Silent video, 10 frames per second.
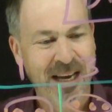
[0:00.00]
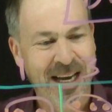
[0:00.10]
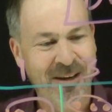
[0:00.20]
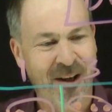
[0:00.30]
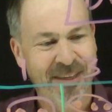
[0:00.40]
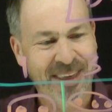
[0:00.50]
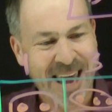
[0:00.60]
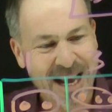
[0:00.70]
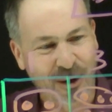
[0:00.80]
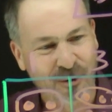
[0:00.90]
a dot
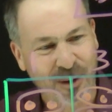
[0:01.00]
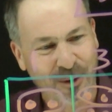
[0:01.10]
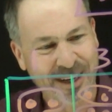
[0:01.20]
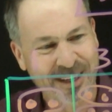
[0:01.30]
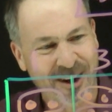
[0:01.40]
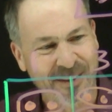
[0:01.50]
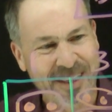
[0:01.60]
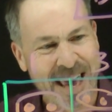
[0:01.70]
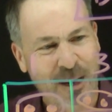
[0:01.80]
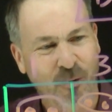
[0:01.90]
there got tripled, and a dot
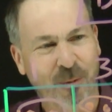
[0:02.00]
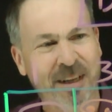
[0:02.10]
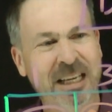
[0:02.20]
there got tripled.